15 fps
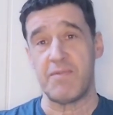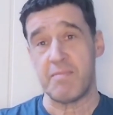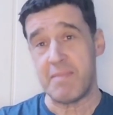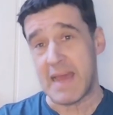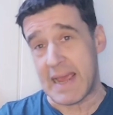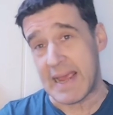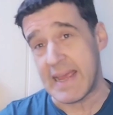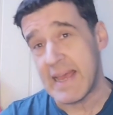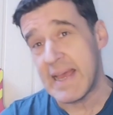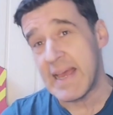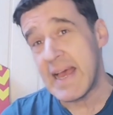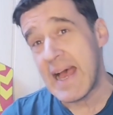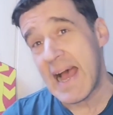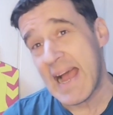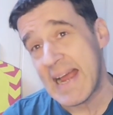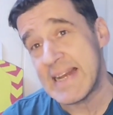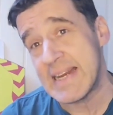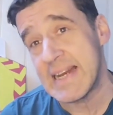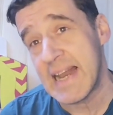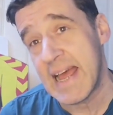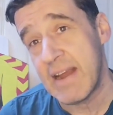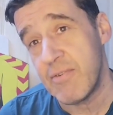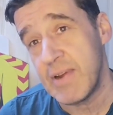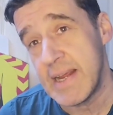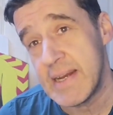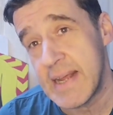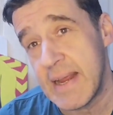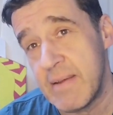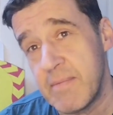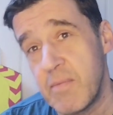For me, I didn't like
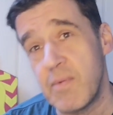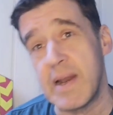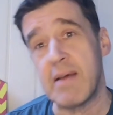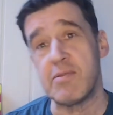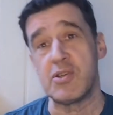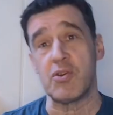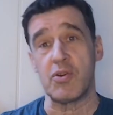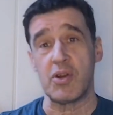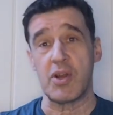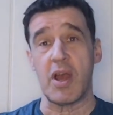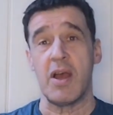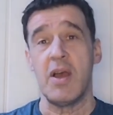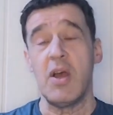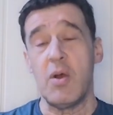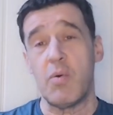reading when I was younger.